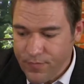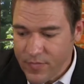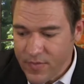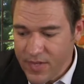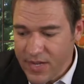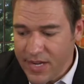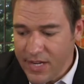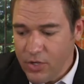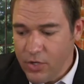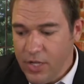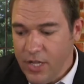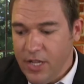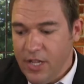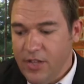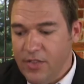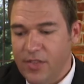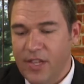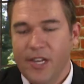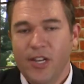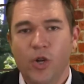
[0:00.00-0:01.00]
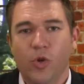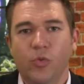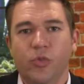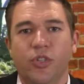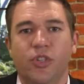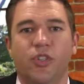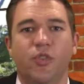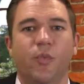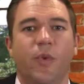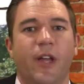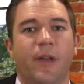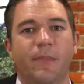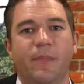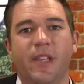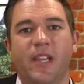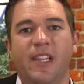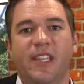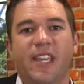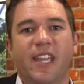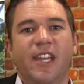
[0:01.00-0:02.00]
Now, they don't swim.
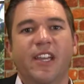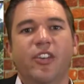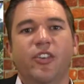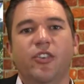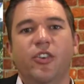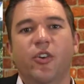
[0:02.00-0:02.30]
They can't